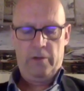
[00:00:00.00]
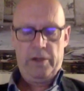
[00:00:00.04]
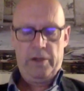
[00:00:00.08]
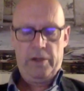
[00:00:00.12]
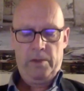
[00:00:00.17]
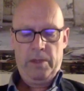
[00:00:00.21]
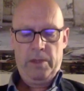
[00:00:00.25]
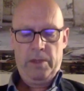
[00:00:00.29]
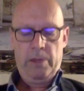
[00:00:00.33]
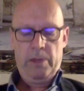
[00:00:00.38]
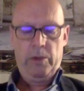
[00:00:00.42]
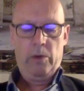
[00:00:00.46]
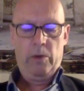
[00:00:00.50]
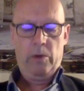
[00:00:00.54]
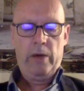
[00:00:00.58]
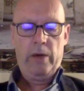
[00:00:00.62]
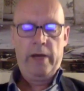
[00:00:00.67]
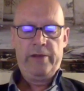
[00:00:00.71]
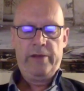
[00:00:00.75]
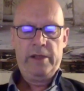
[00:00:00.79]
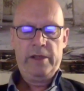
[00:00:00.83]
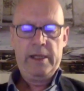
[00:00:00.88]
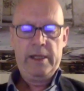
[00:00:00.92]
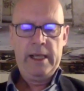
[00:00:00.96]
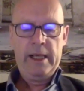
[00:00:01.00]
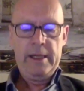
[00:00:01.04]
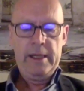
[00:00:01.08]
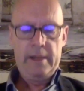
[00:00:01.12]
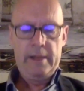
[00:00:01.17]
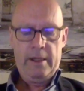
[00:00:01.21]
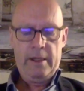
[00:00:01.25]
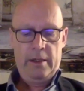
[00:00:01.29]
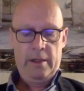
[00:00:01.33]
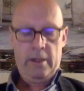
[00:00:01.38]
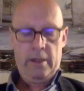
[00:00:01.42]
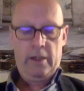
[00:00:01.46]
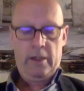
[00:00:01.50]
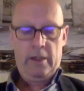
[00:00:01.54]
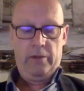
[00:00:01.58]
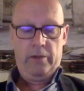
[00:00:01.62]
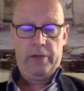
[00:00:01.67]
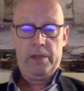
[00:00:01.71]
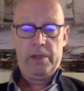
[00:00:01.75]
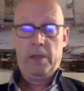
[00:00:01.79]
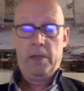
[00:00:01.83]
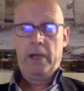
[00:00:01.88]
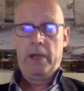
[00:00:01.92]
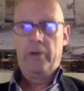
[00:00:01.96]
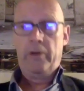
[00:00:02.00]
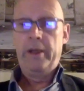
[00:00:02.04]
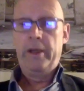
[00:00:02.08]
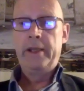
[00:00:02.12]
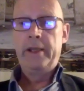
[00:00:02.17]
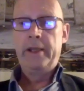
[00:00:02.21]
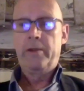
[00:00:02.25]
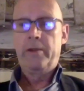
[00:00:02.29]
with the people who have the data, which, by the way,